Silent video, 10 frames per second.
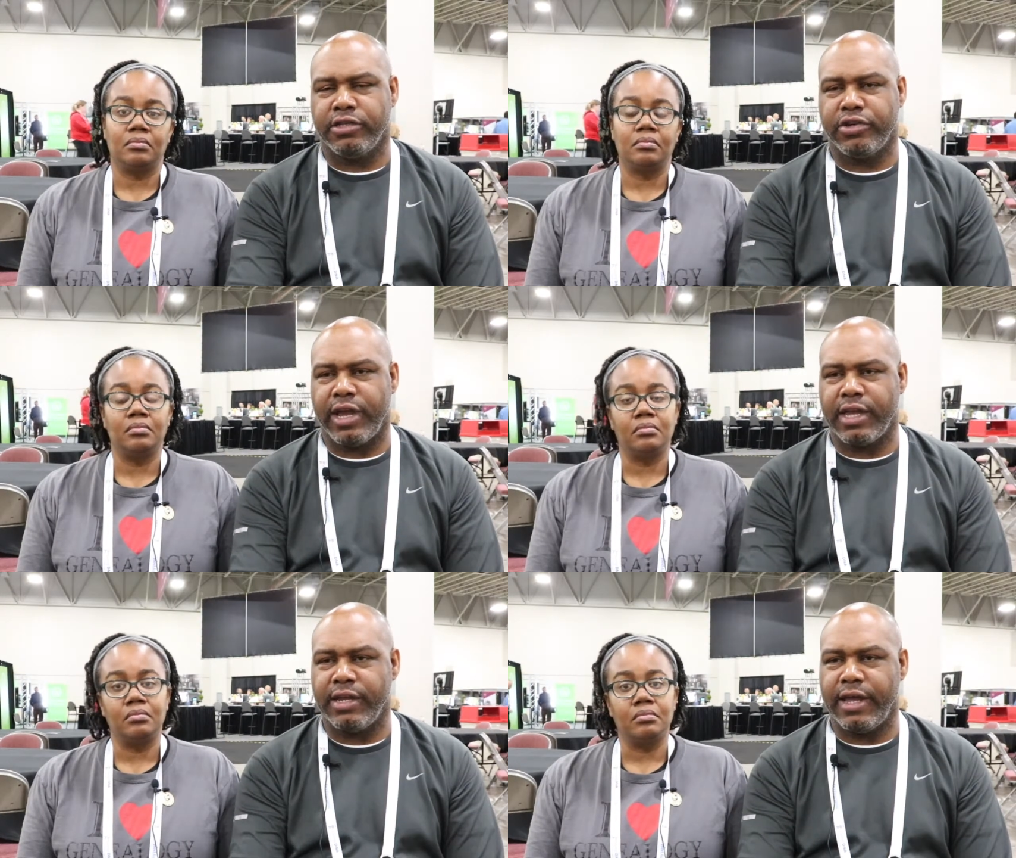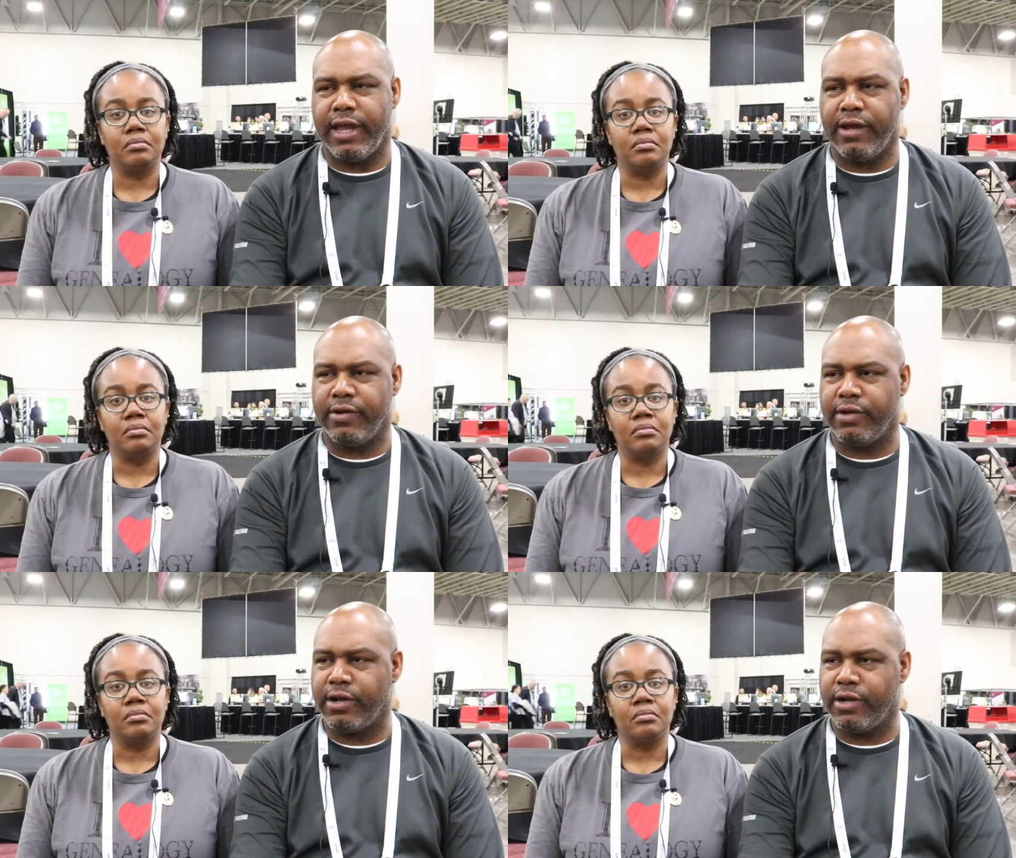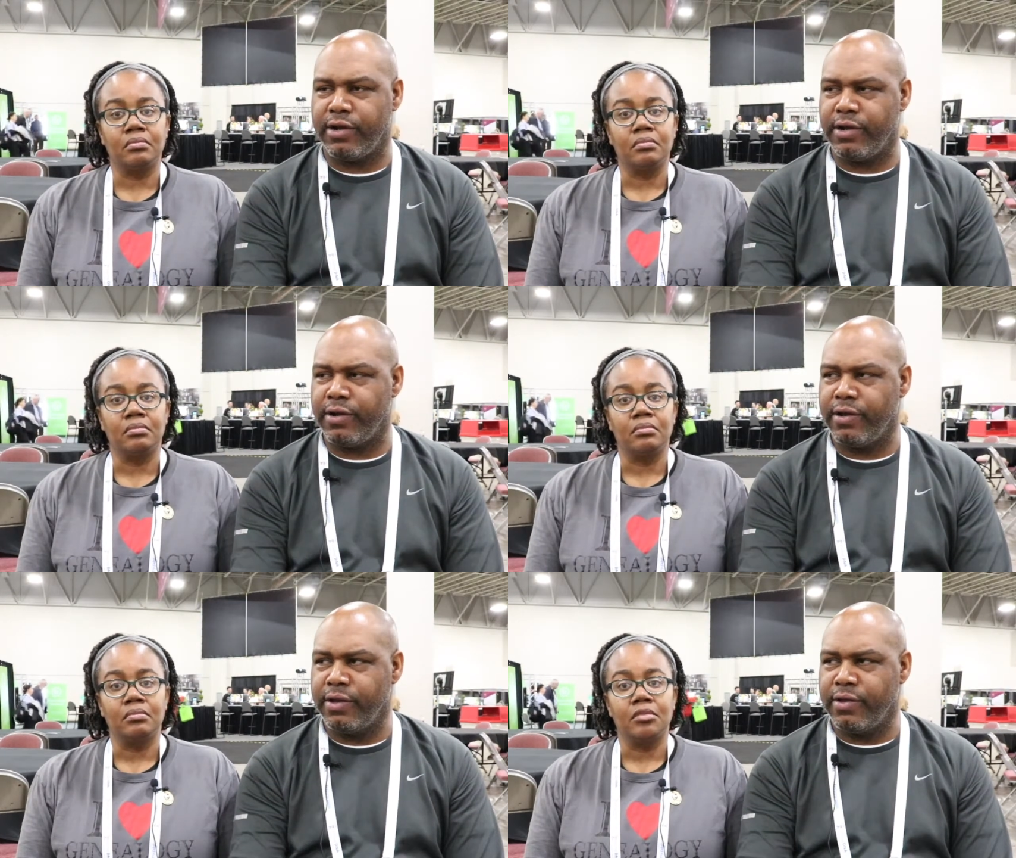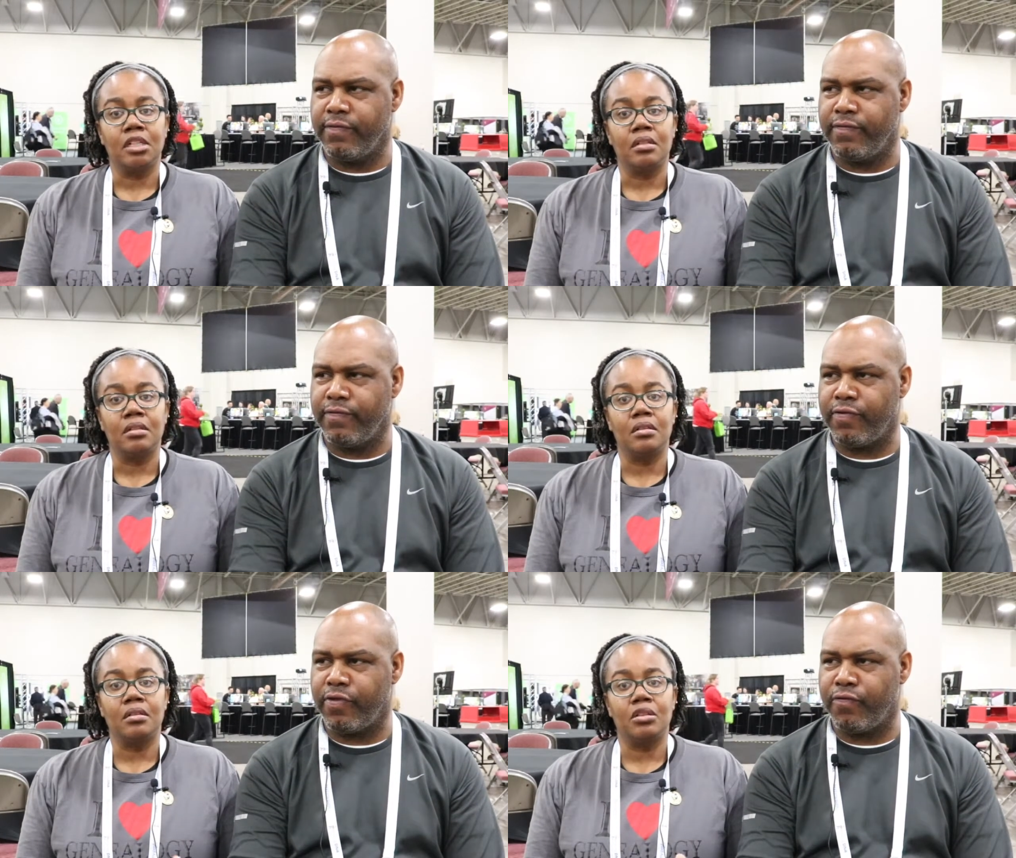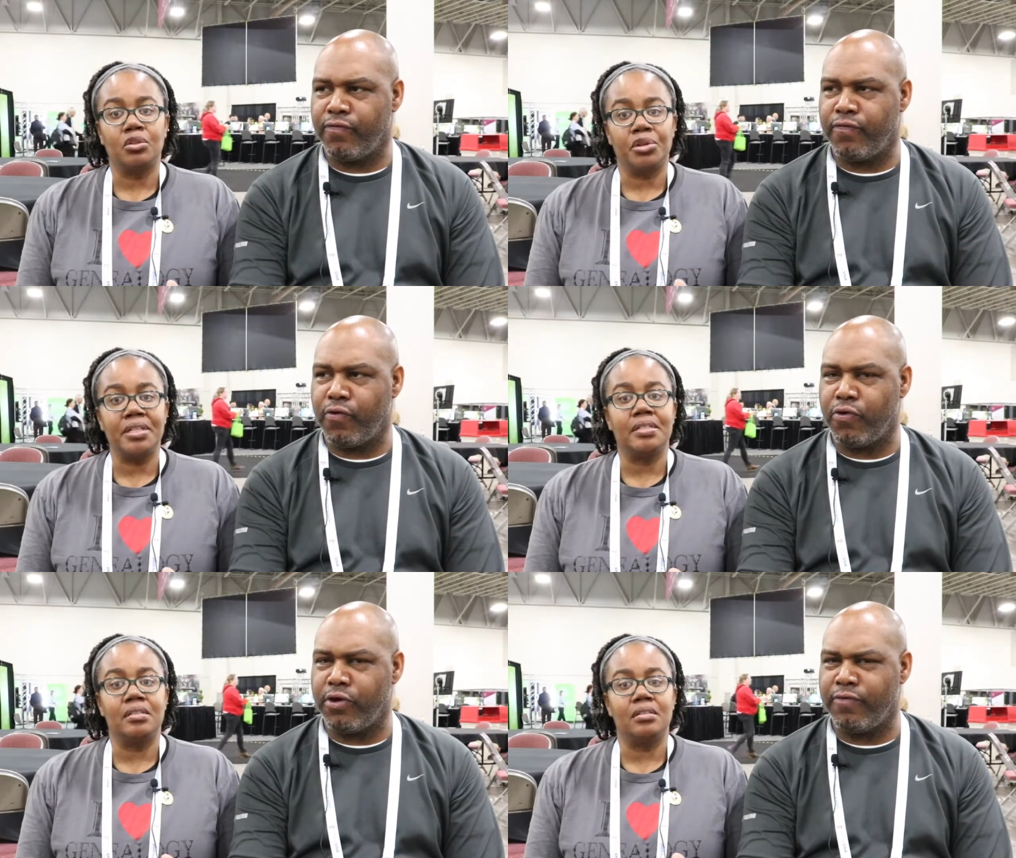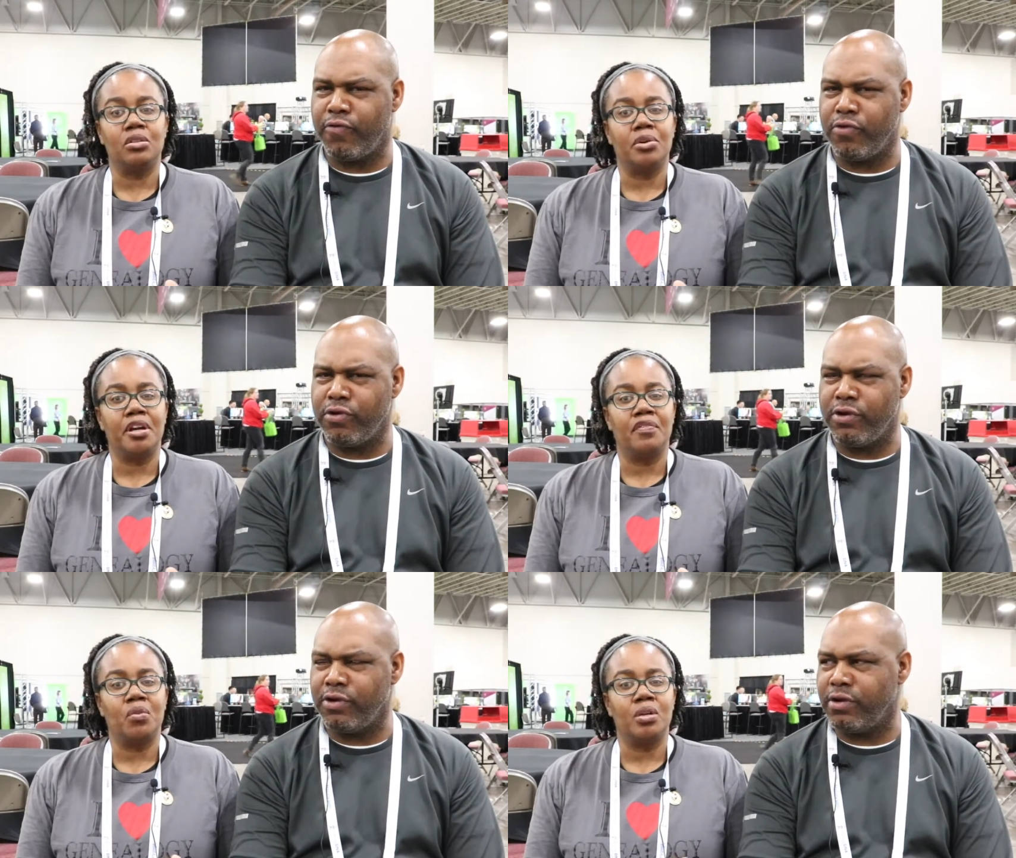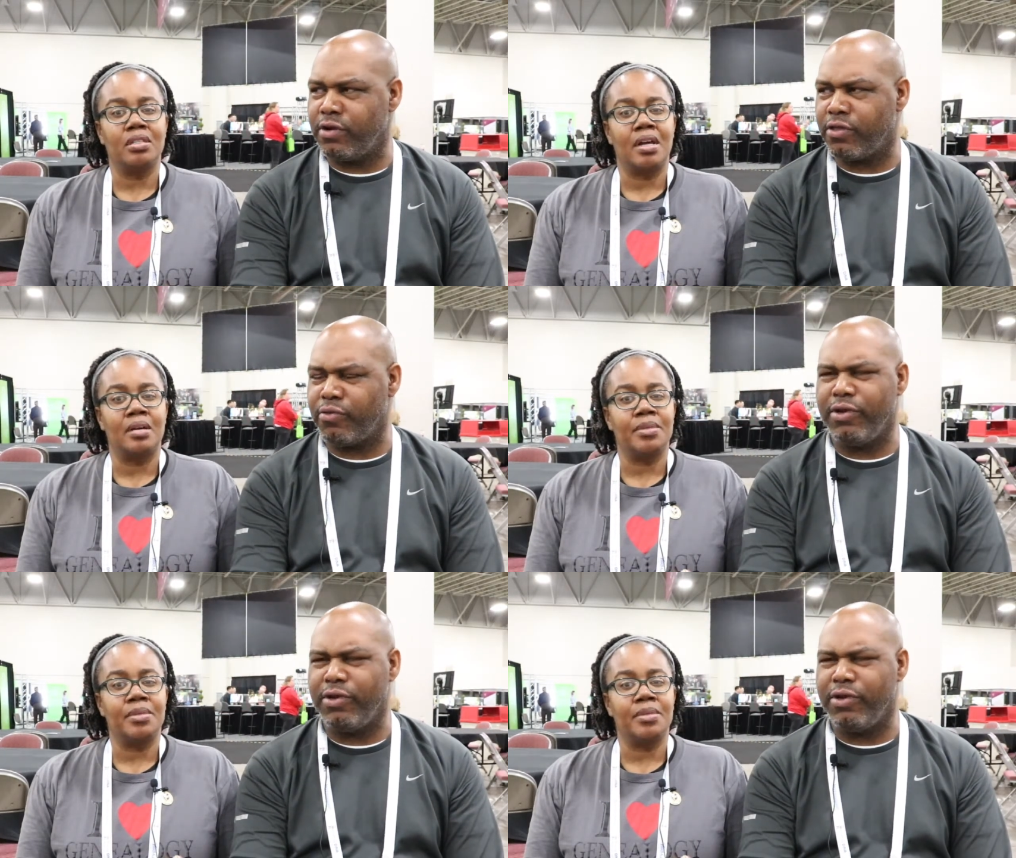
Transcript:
Speaker 1: tracking down her three, four, four, three or four times.